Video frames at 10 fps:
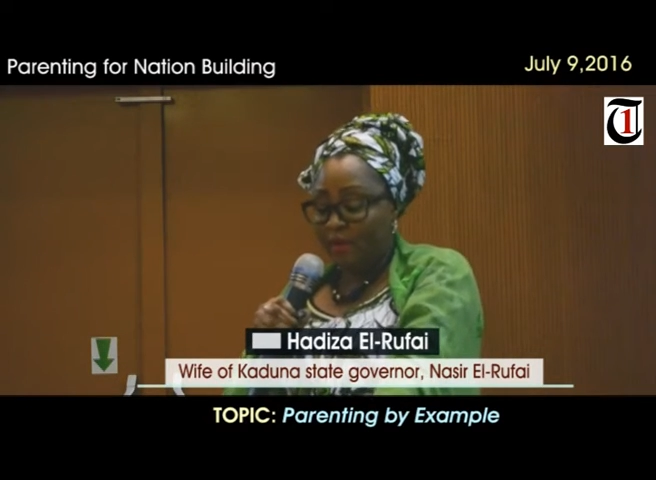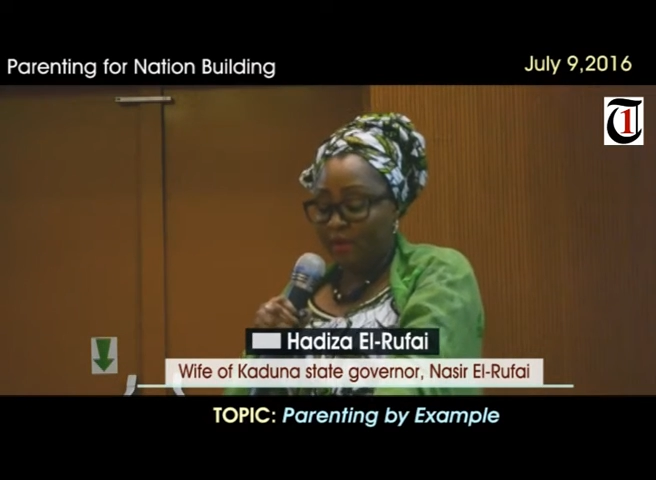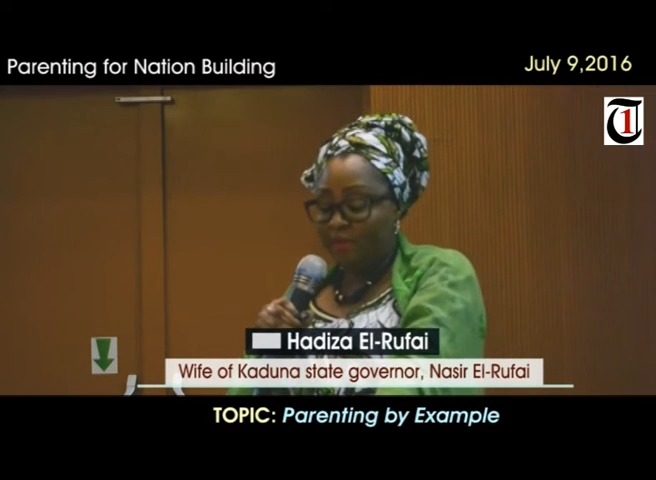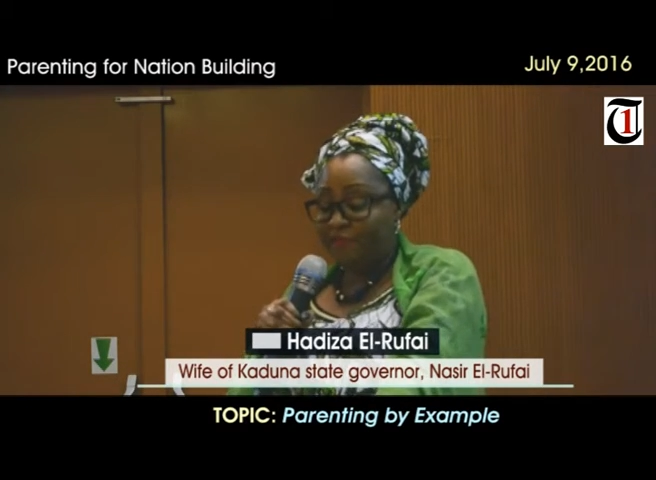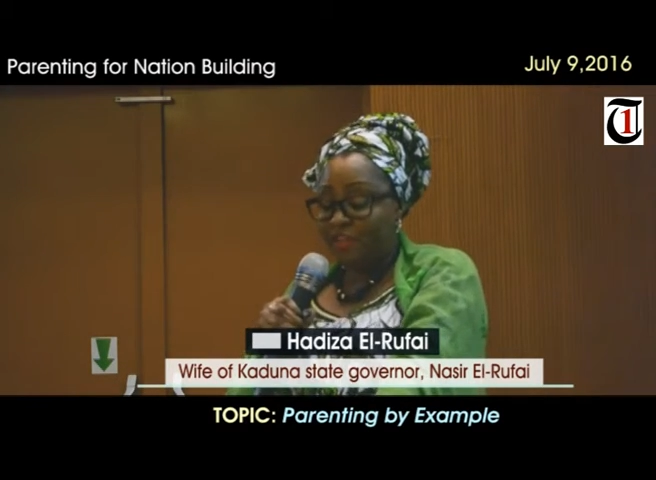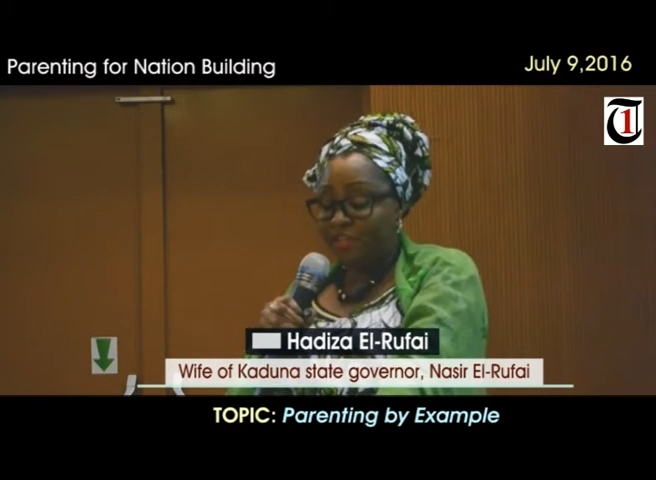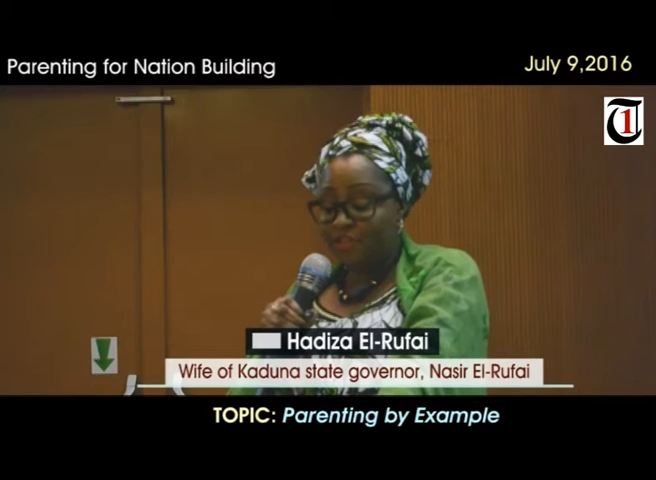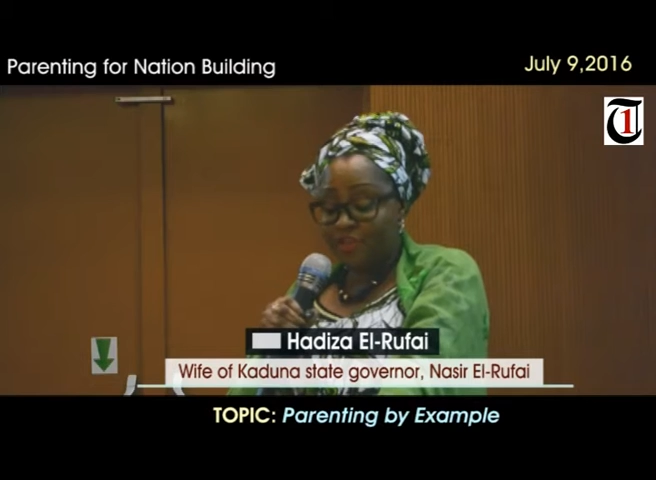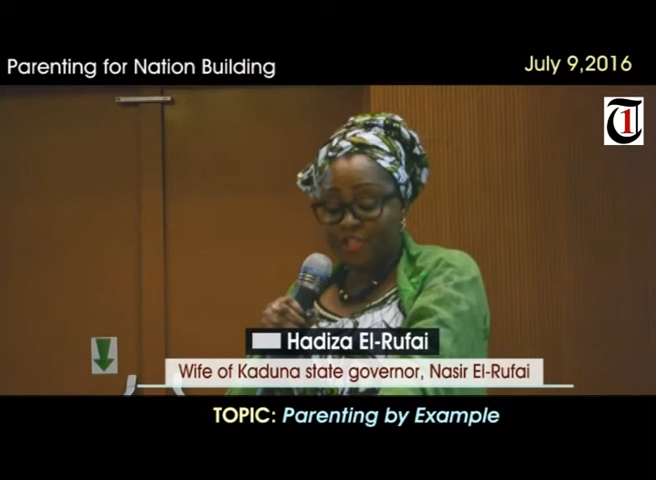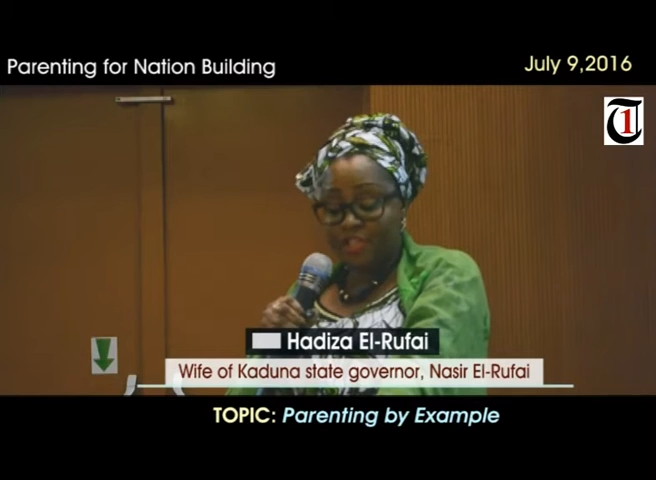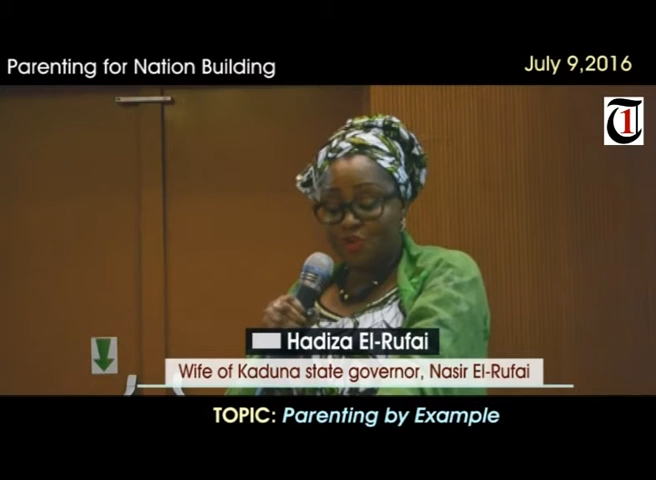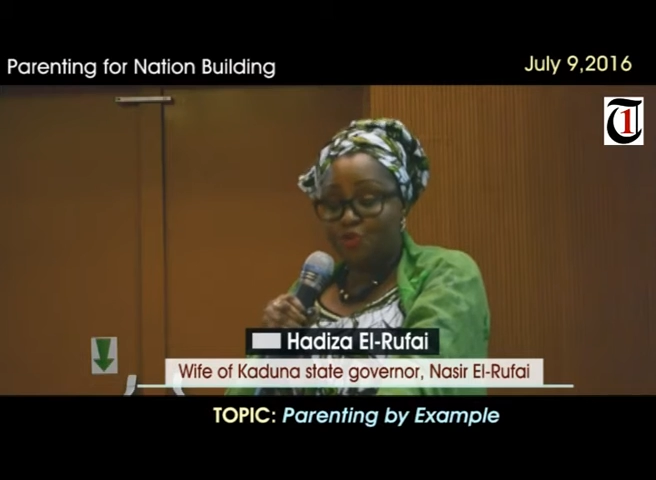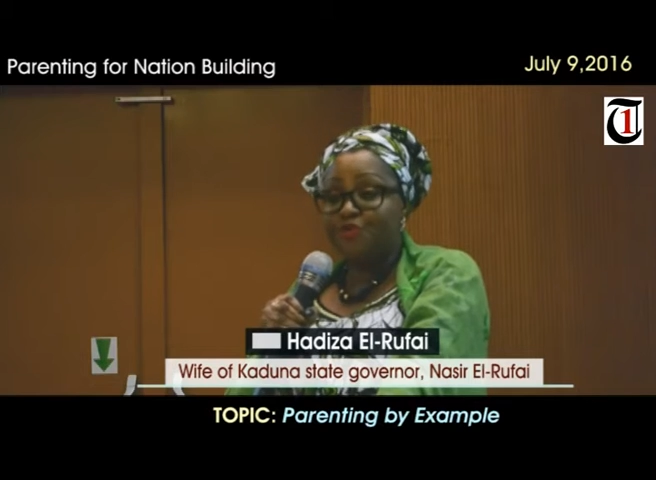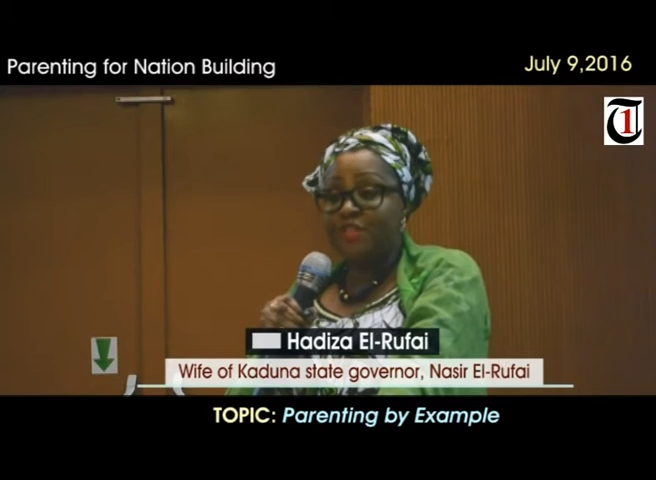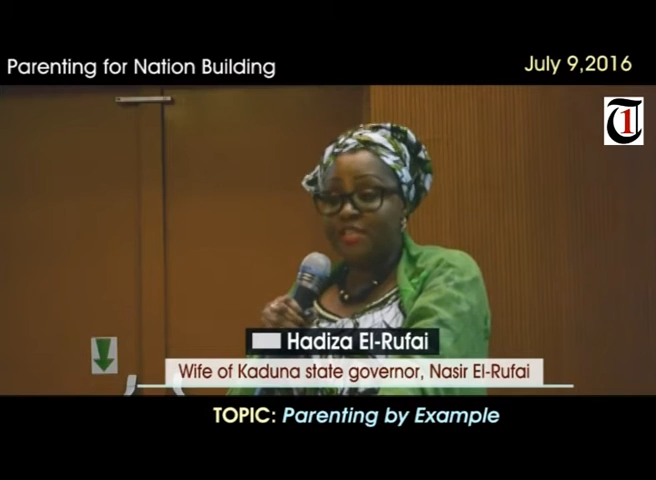If your children see you
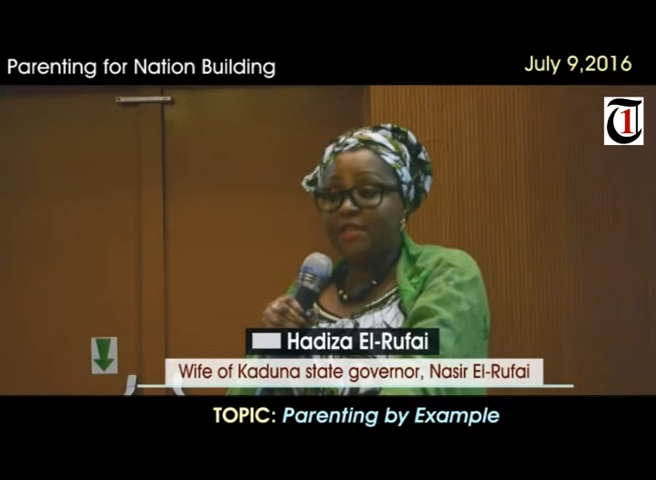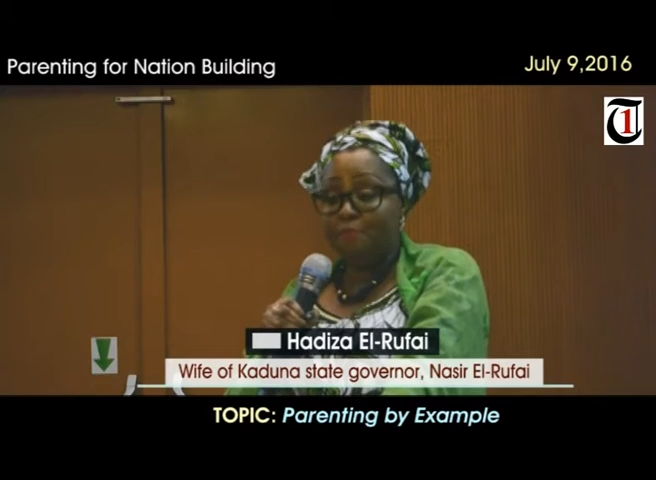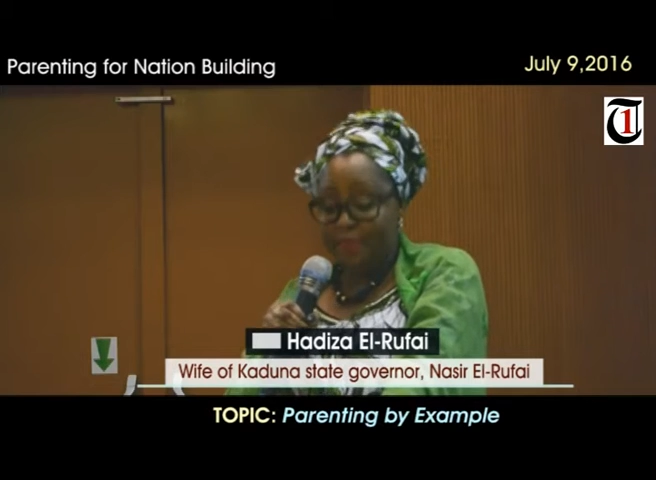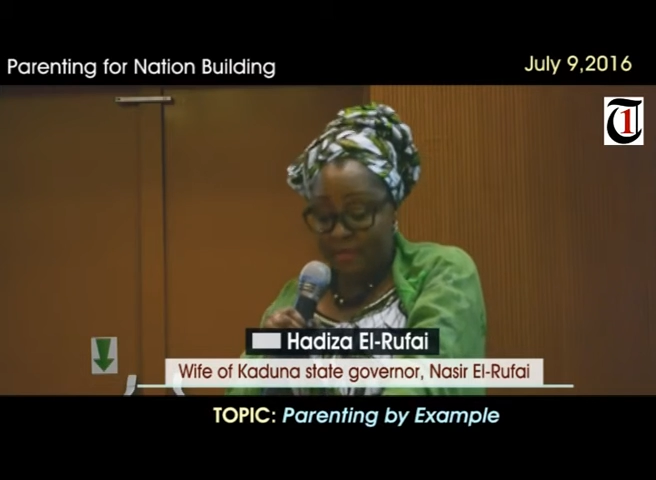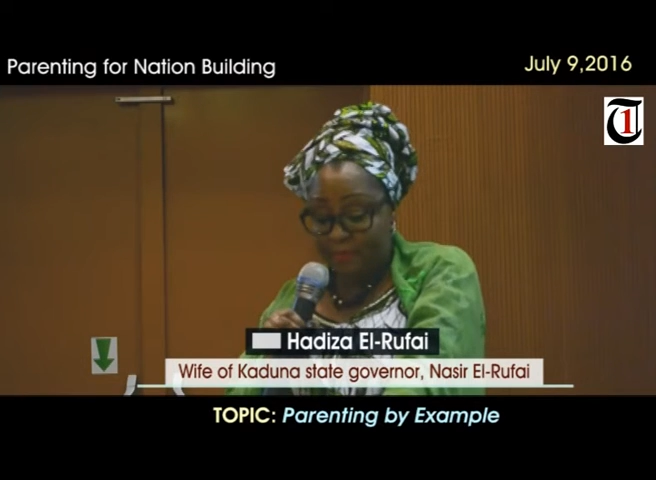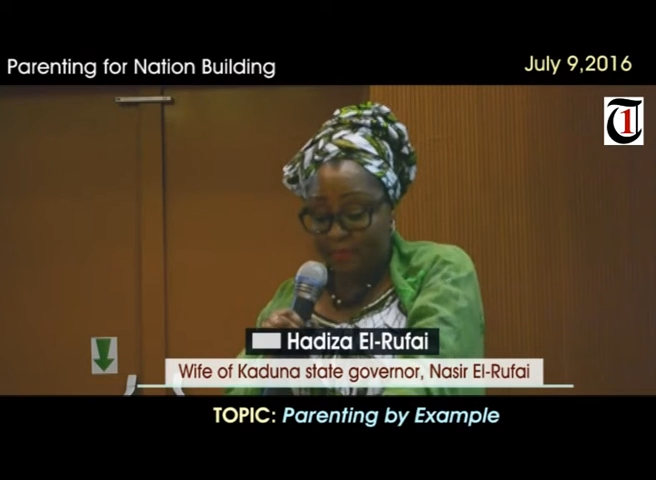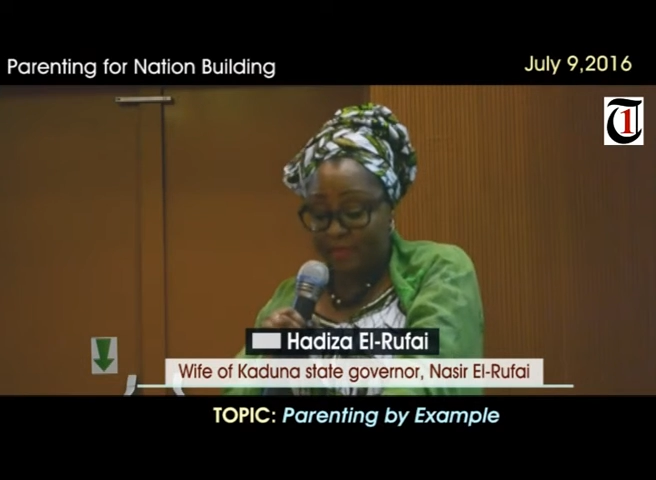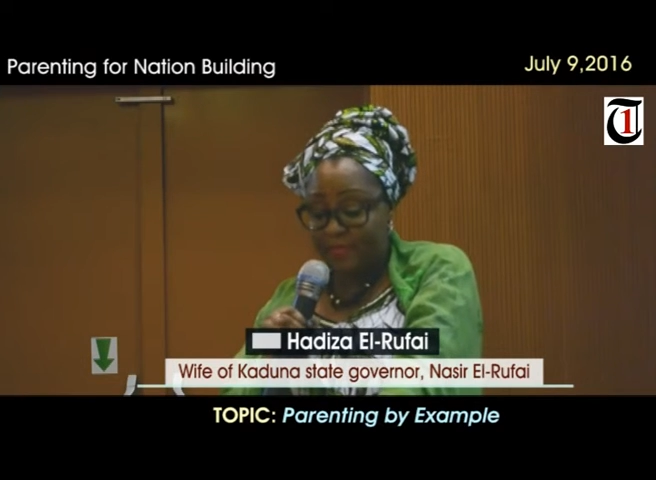treating people,